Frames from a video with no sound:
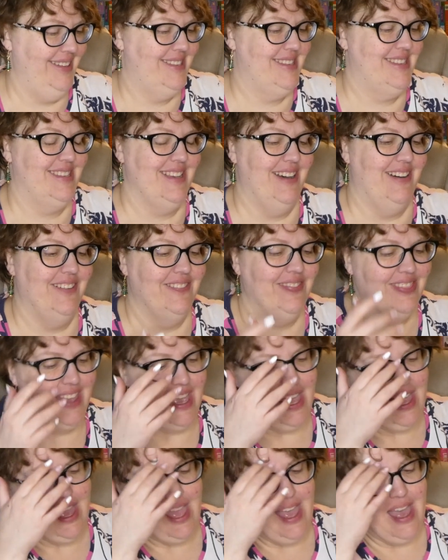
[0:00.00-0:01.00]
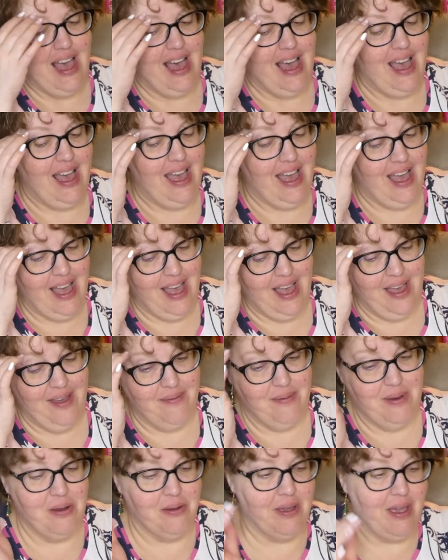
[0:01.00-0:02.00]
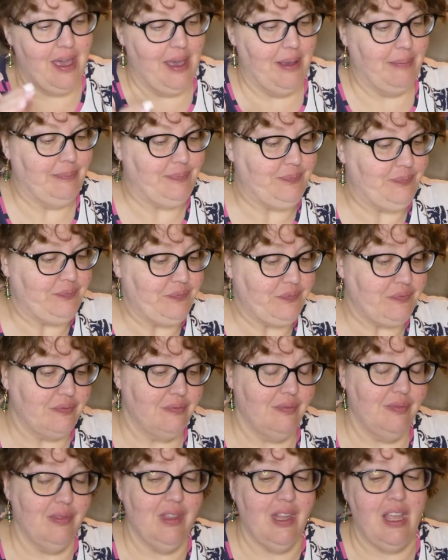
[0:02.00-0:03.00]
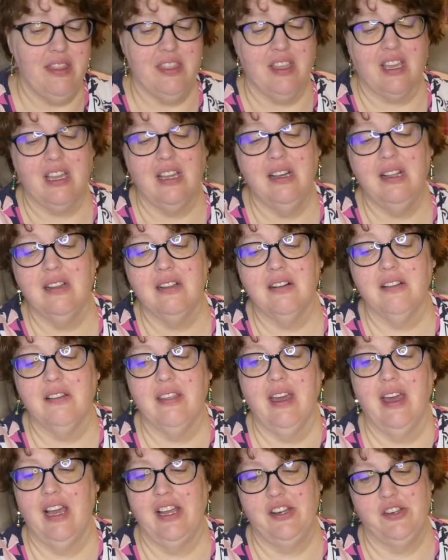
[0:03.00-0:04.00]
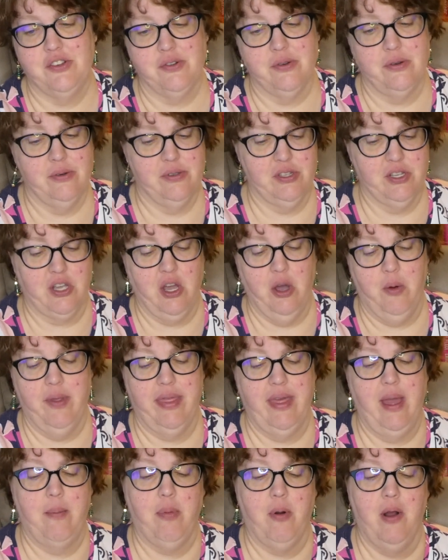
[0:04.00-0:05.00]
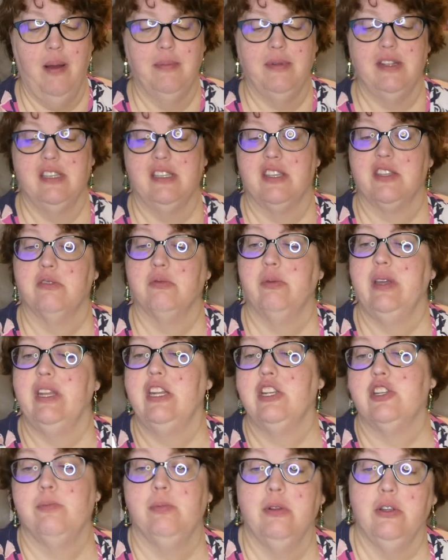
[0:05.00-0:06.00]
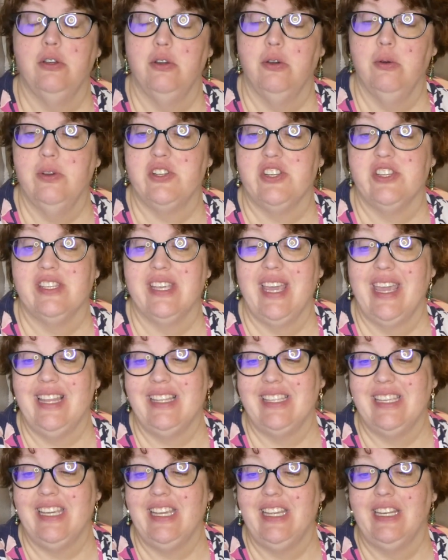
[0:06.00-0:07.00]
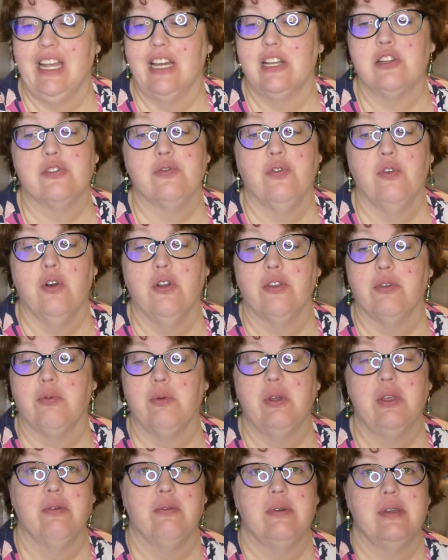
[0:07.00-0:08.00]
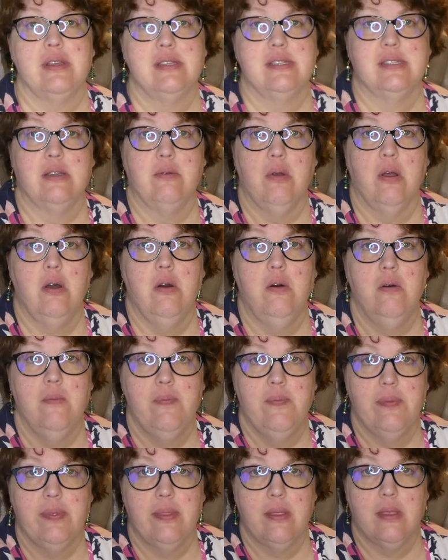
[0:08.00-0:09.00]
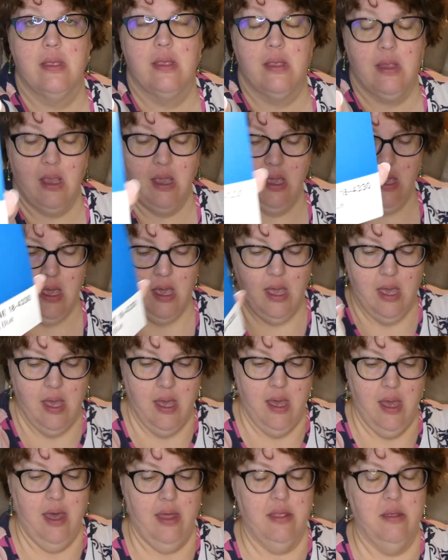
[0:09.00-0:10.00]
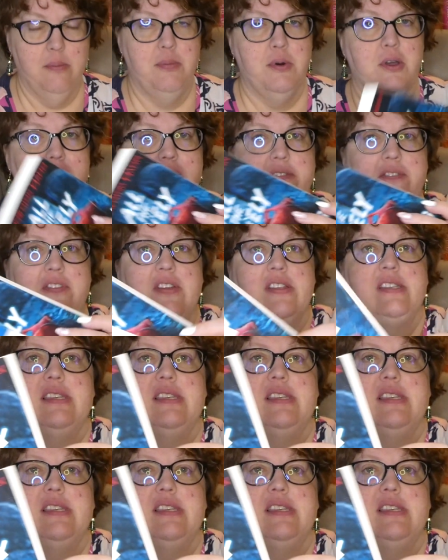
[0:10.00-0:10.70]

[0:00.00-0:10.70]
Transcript: so, um, okay. The color that I drew to go with that prompt is Swedish Blue, which is 18-4330. And the book that fits